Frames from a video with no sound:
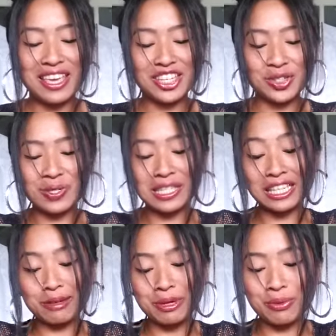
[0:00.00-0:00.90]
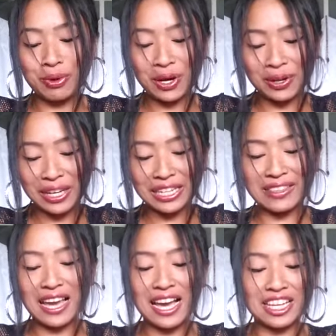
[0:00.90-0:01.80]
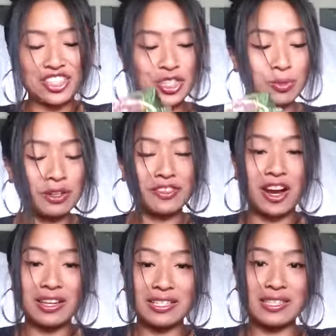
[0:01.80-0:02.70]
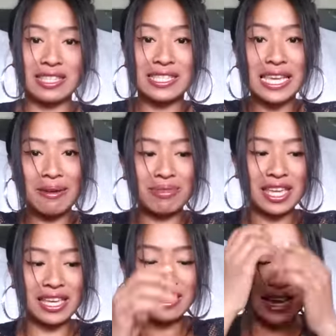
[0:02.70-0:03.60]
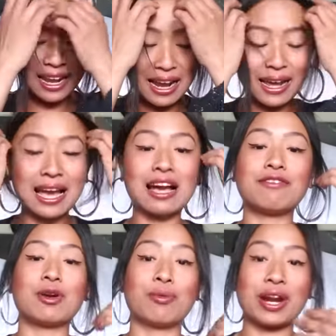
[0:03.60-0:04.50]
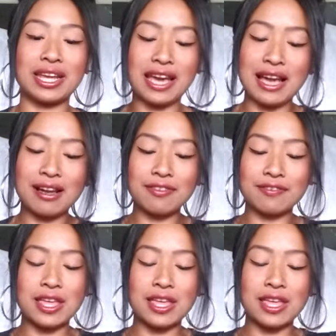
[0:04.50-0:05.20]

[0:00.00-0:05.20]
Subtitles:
She was a little bit worried that she would have gotten the same thing that I have already have,